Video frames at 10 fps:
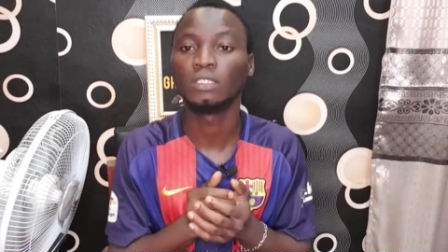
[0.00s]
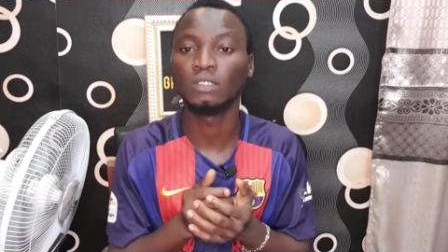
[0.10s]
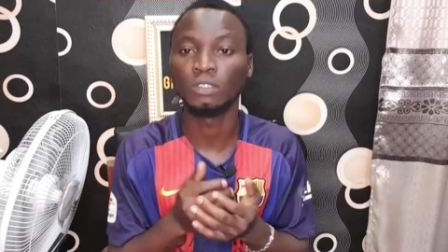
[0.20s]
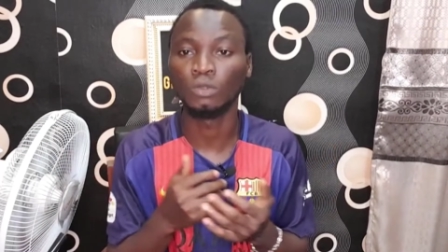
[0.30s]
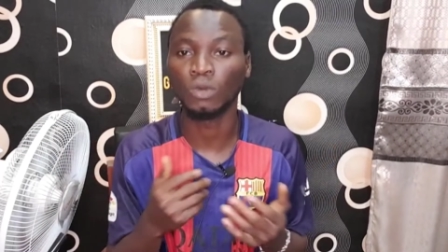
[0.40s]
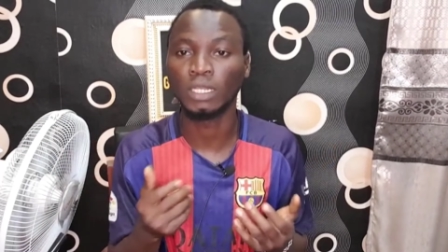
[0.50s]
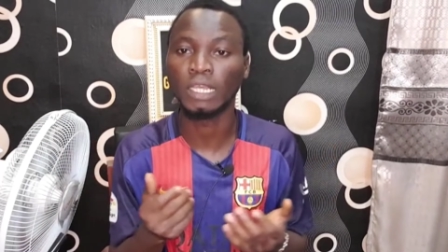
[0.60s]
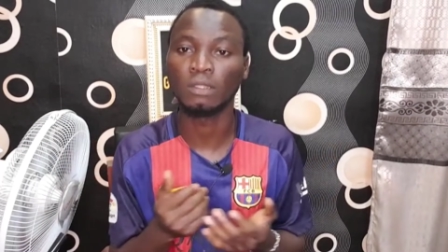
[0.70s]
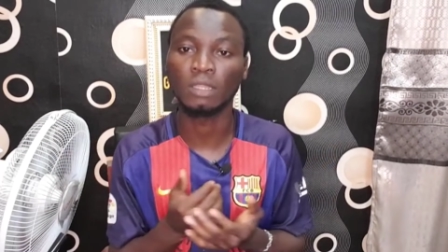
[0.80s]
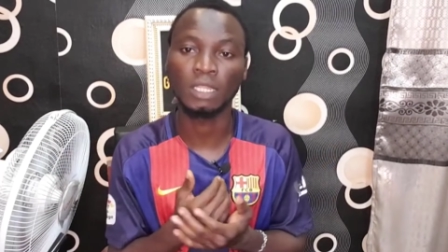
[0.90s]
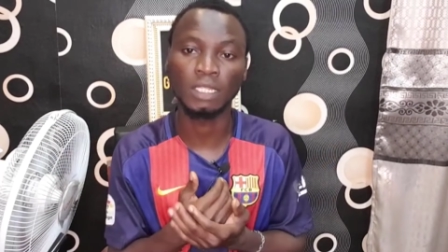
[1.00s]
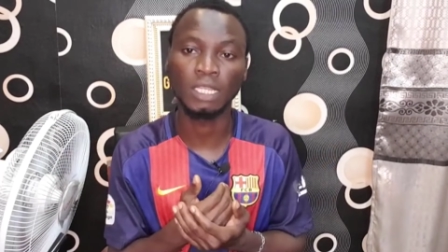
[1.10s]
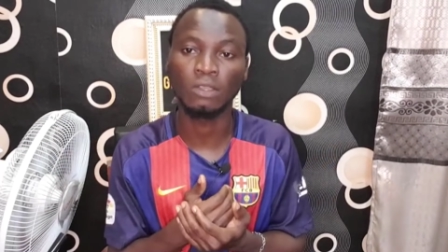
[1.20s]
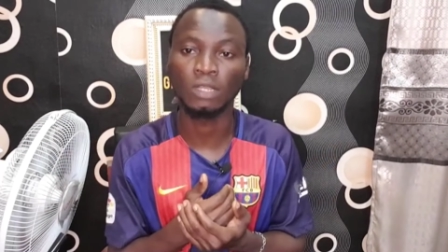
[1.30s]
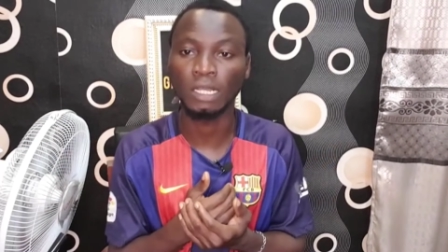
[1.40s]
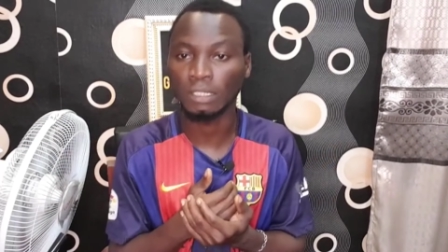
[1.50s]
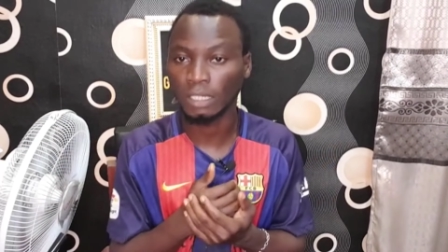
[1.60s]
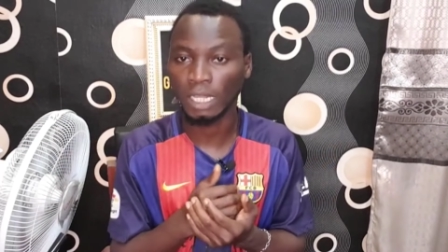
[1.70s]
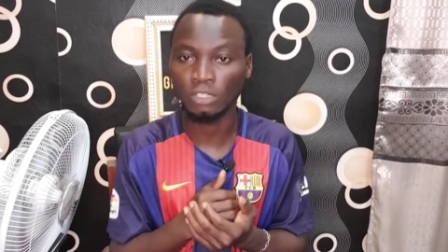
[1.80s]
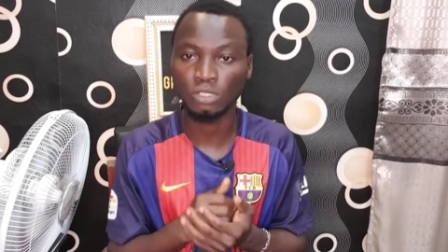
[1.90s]
the one that you think that you can
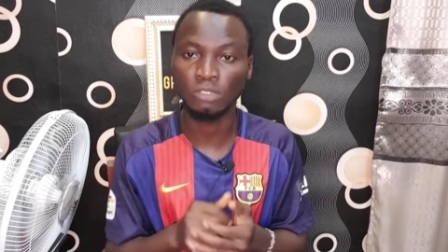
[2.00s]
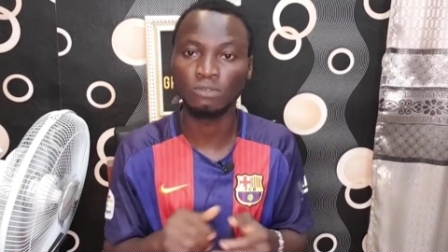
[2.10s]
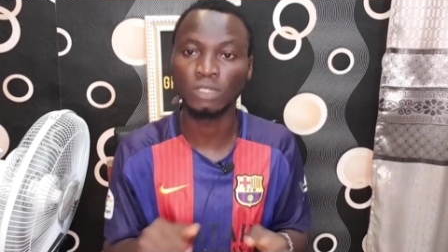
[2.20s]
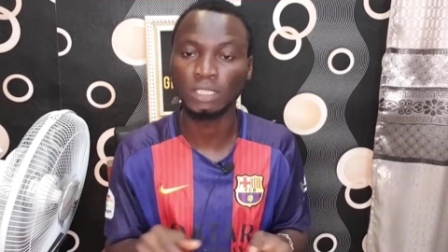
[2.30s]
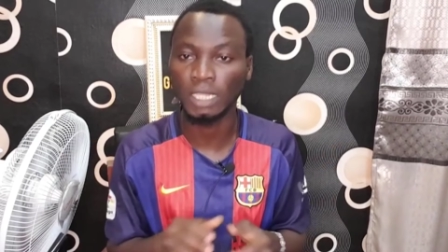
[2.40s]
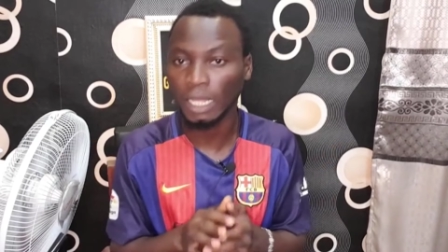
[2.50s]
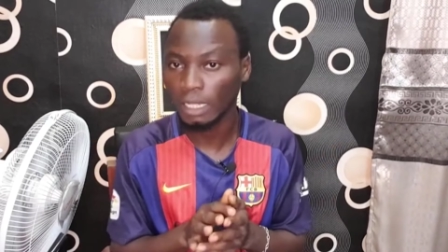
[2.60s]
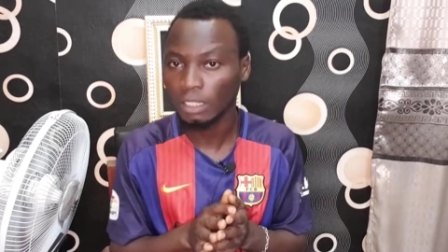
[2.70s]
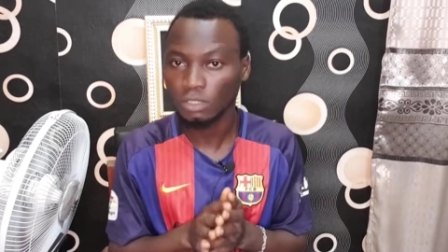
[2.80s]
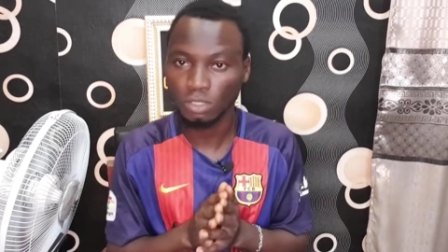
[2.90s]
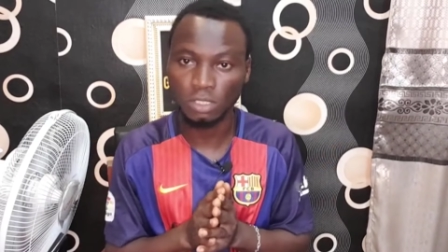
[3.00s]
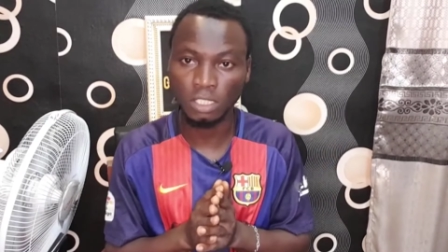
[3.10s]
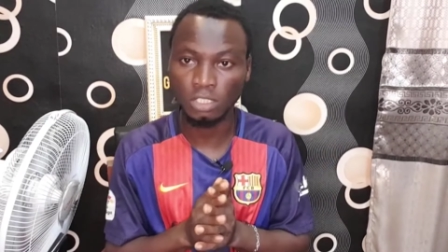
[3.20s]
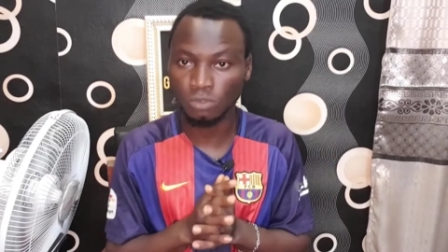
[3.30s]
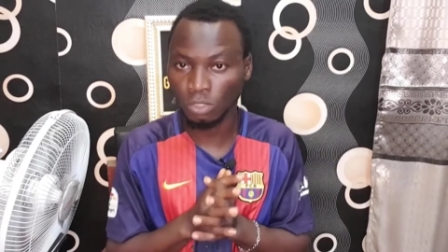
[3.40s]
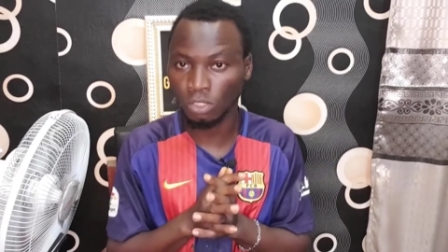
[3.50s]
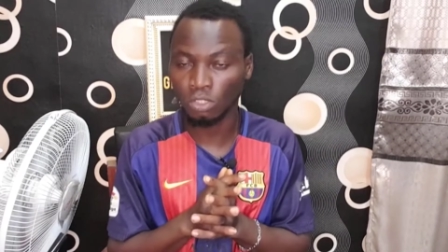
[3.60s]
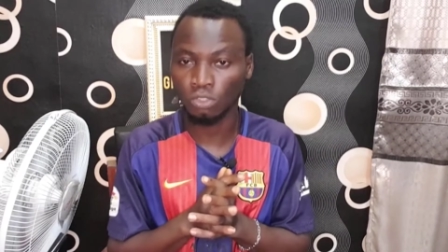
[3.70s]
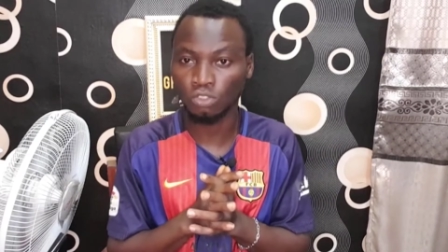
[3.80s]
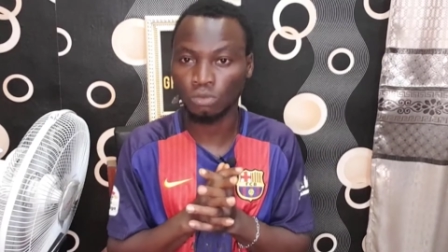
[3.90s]
actually render successfully on
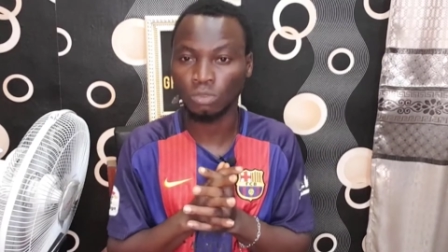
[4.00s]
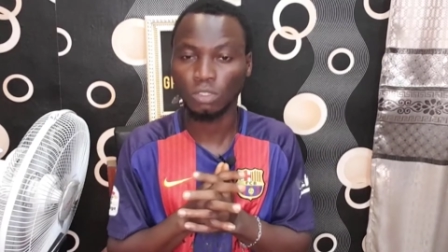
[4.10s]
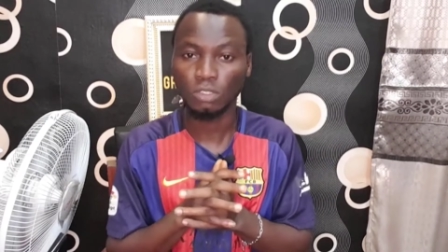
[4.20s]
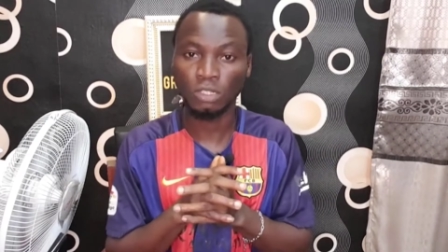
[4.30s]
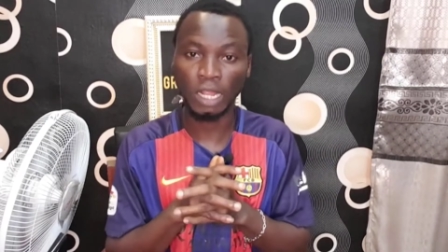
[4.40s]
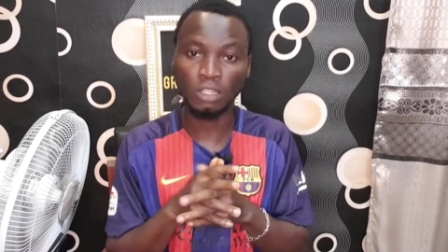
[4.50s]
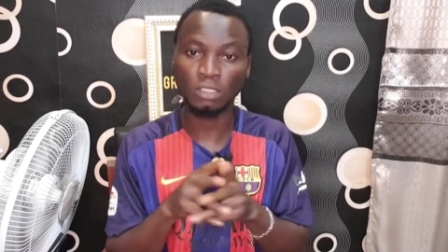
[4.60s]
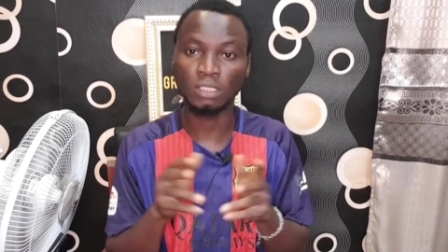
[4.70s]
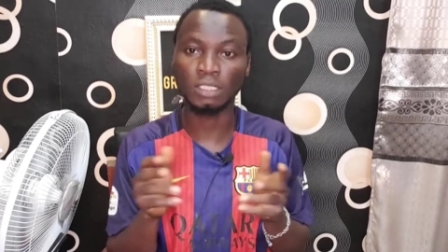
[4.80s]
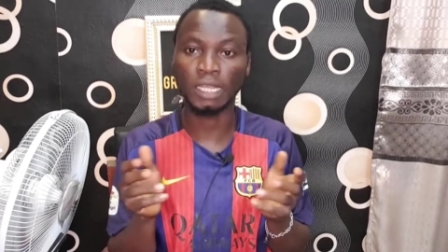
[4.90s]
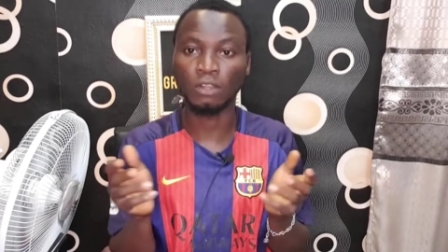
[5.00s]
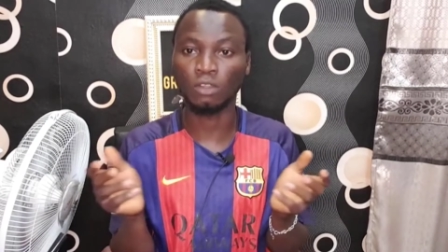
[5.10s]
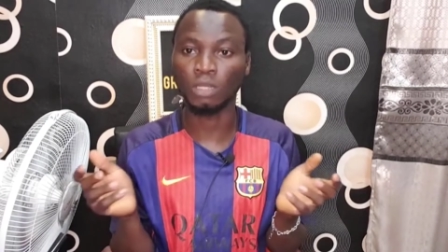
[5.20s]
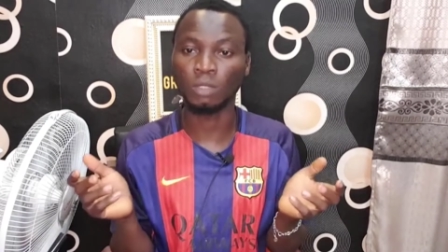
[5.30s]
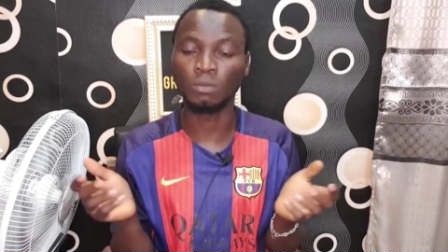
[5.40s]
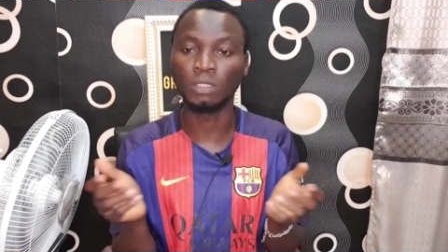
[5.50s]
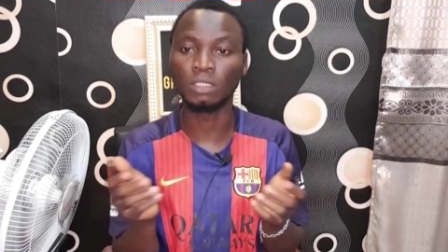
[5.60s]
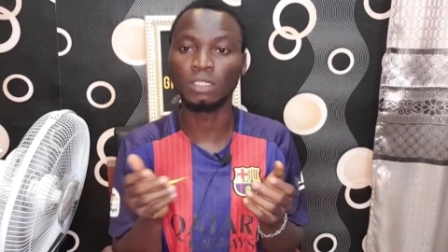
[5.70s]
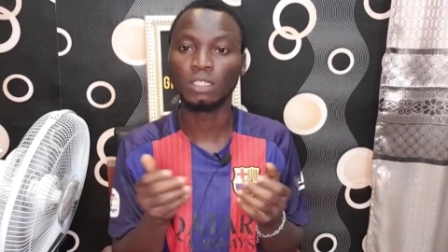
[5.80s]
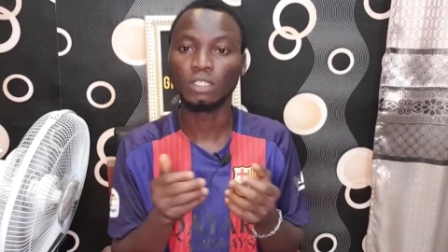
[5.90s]
YouTube. You can't just decide, okay, maybe
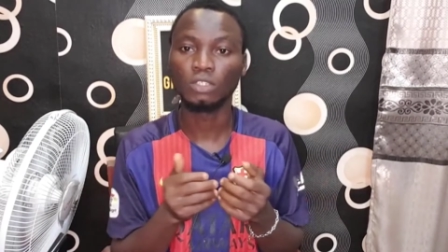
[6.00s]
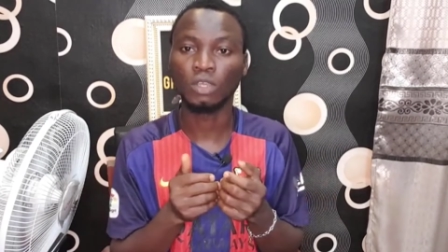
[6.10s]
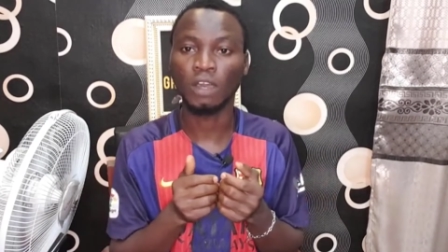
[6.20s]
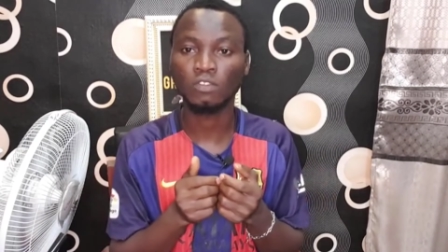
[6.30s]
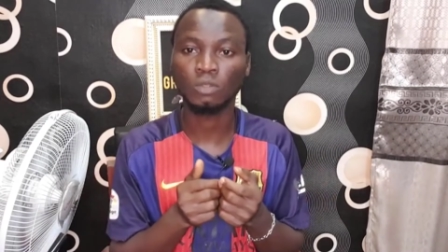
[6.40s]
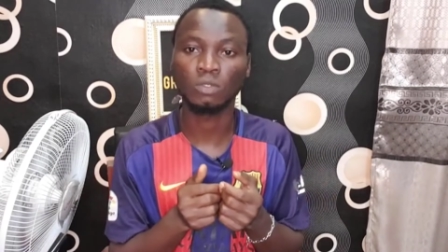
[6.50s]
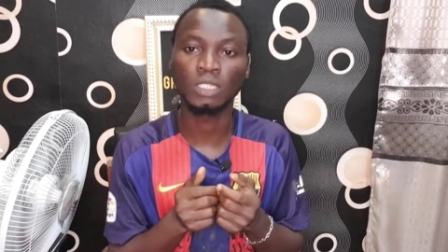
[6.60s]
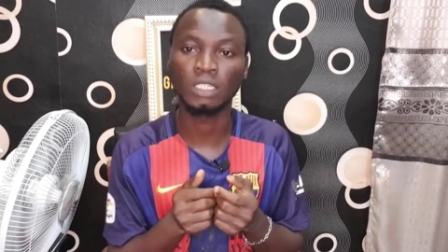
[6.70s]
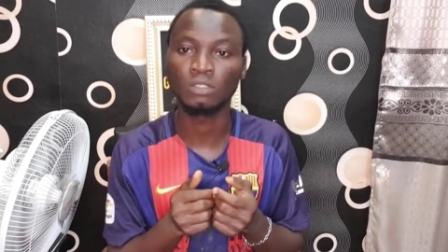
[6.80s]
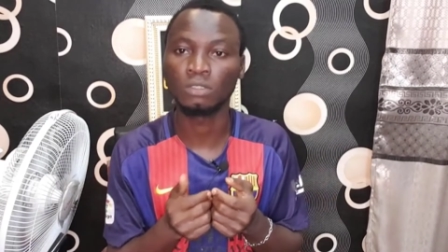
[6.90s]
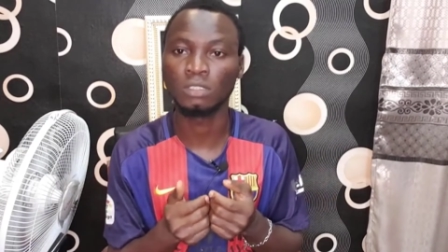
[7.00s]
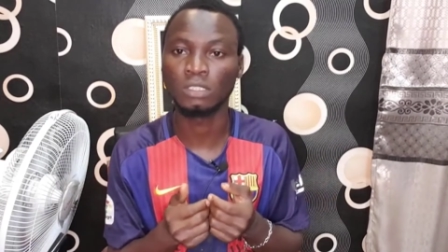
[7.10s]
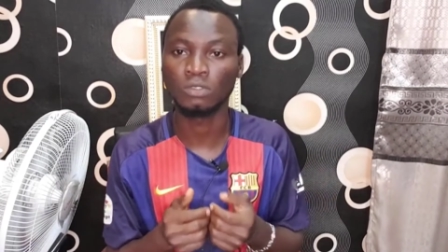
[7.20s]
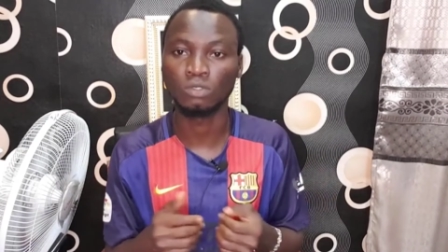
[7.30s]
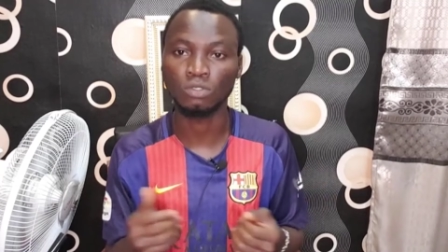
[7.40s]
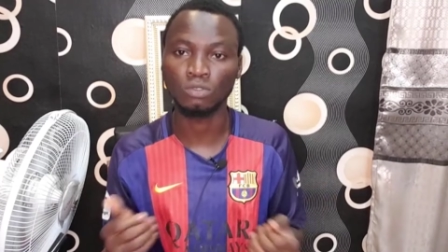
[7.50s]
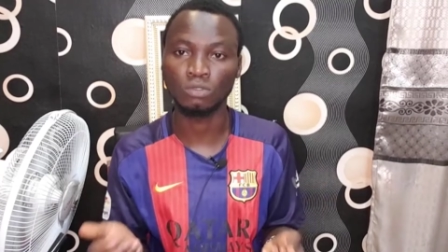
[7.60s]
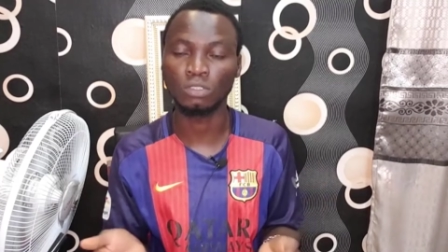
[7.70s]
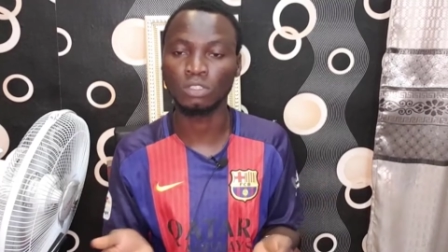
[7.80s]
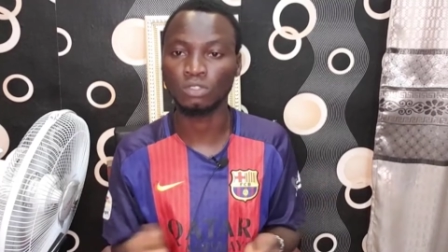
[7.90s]
you have someone that is doing this, you want to do
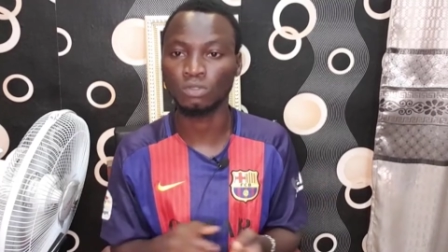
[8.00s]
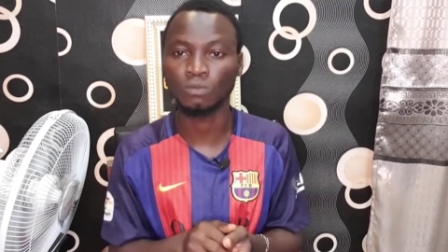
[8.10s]
this too.